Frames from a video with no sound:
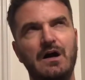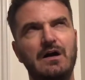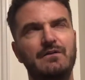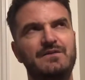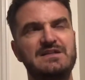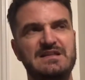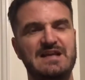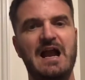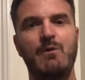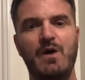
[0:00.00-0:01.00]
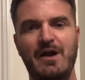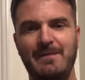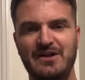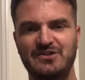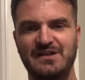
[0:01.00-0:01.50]
This is how I
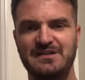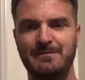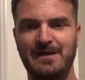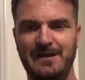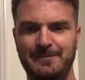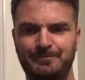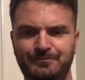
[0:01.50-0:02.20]
imagine it to be.